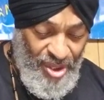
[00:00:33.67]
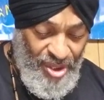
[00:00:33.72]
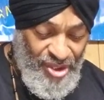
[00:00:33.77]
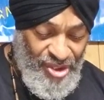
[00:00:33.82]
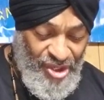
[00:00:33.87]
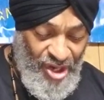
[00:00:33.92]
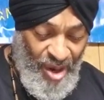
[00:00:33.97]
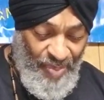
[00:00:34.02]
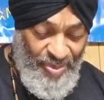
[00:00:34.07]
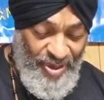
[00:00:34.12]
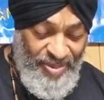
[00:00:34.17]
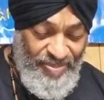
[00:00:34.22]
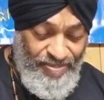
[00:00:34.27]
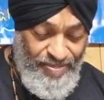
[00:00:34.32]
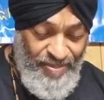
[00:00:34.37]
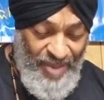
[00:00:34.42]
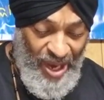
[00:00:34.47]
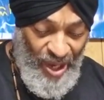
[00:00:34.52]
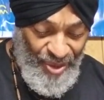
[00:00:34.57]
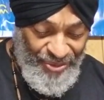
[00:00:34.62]
shall be
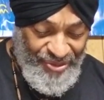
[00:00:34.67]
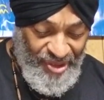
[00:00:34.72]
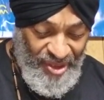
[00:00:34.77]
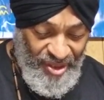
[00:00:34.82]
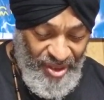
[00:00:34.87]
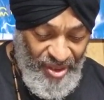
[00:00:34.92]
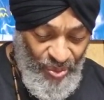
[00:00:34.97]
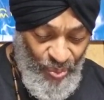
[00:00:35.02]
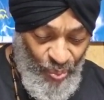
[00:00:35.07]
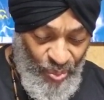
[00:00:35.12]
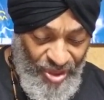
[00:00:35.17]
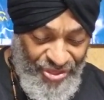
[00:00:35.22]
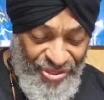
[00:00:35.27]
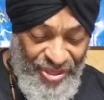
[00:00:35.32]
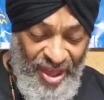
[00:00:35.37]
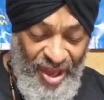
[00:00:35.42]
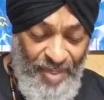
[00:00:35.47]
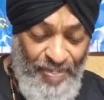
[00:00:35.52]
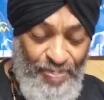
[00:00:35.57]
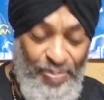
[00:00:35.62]
melted with their